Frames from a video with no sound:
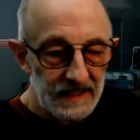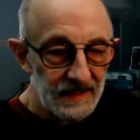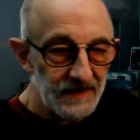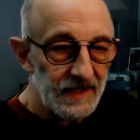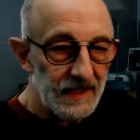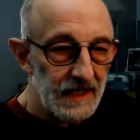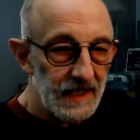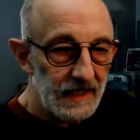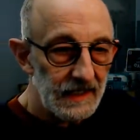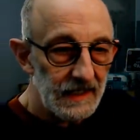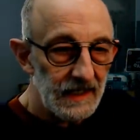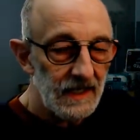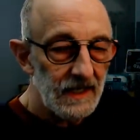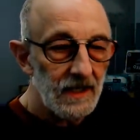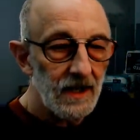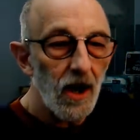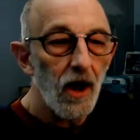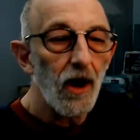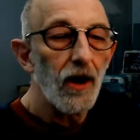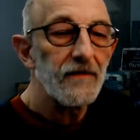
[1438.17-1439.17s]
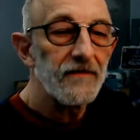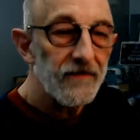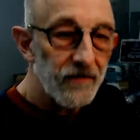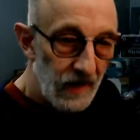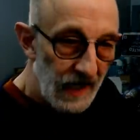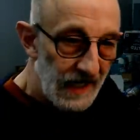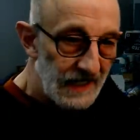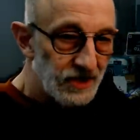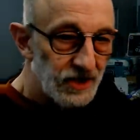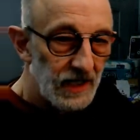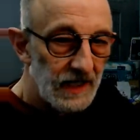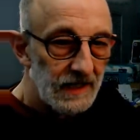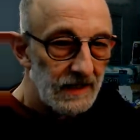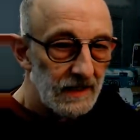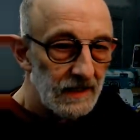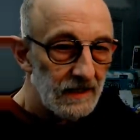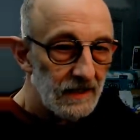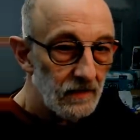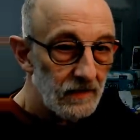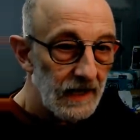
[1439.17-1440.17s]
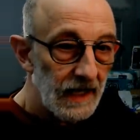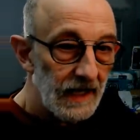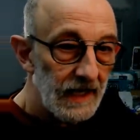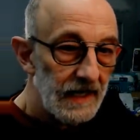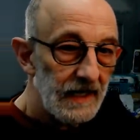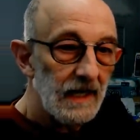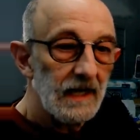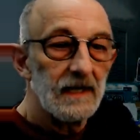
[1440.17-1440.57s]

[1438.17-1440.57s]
thing, are fragile, okay?